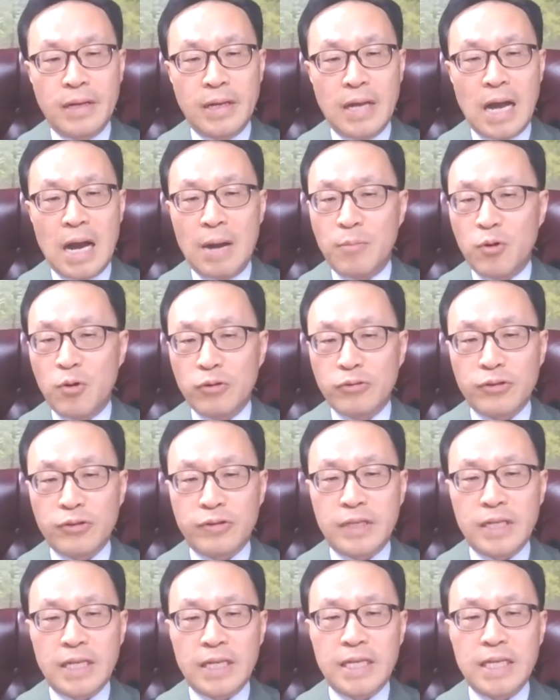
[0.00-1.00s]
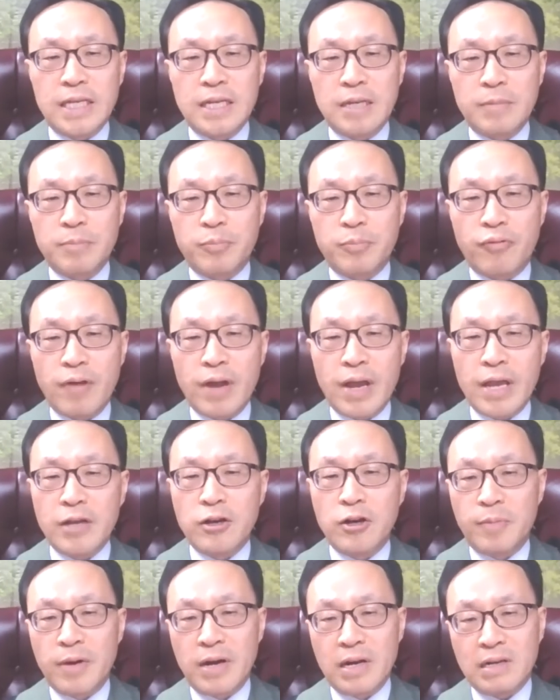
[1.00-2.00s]
I'm also thinking and praying
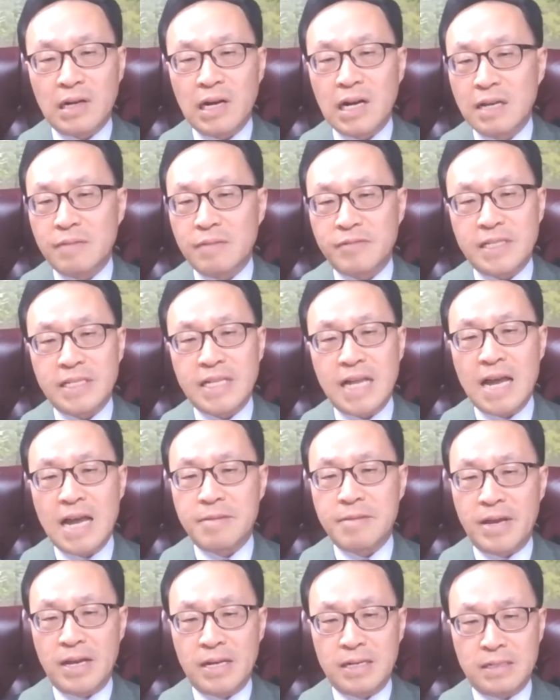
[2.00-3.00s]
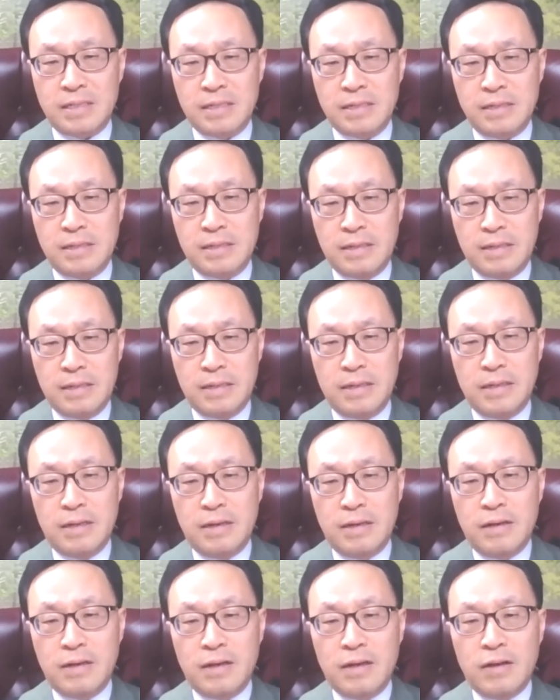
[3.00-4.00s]
about Cliff Steibeck
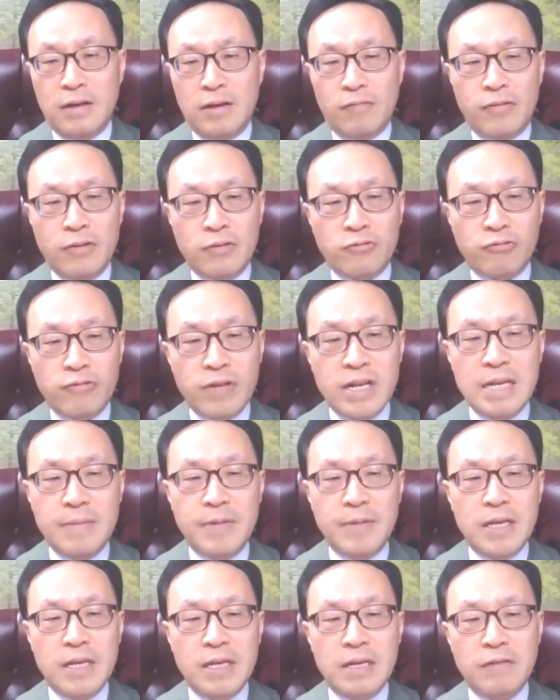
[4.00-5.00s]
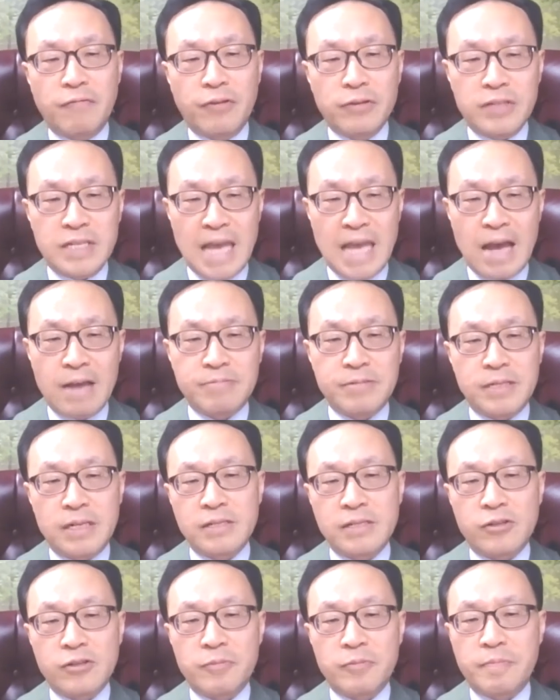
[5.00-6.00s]
for grieving for the
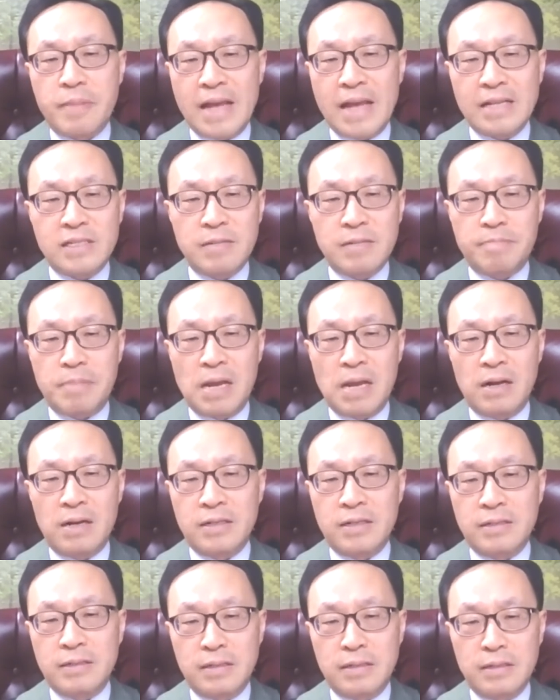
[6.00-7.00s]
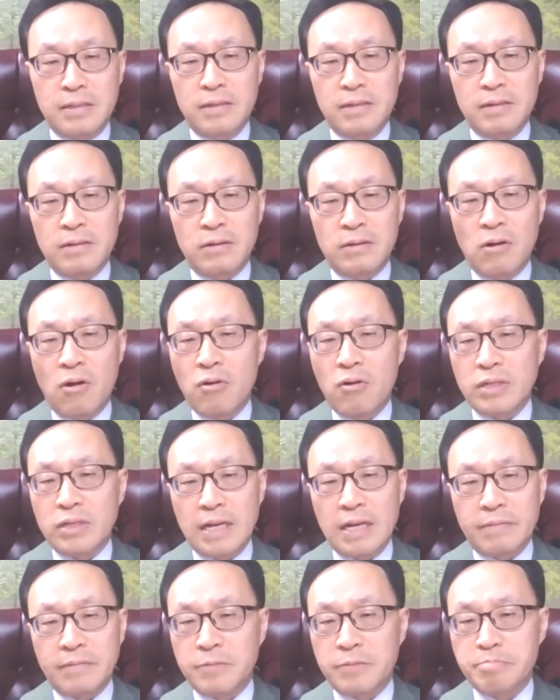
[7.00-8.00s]
absence of Betsy Perlin, a
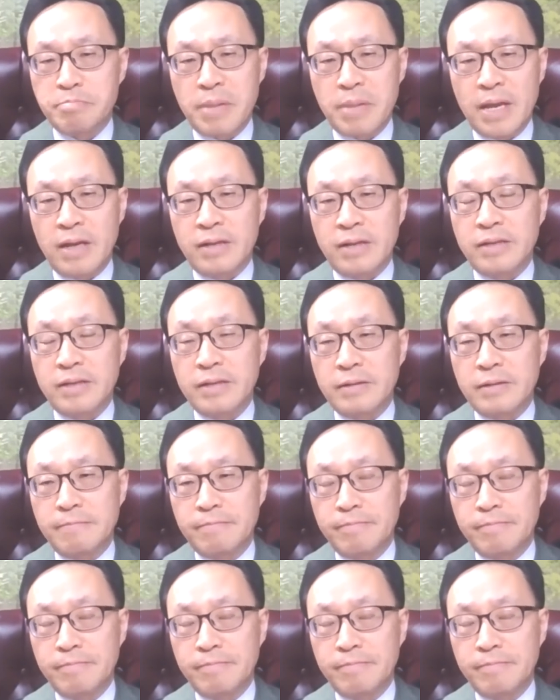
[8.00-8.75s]
longtime companion.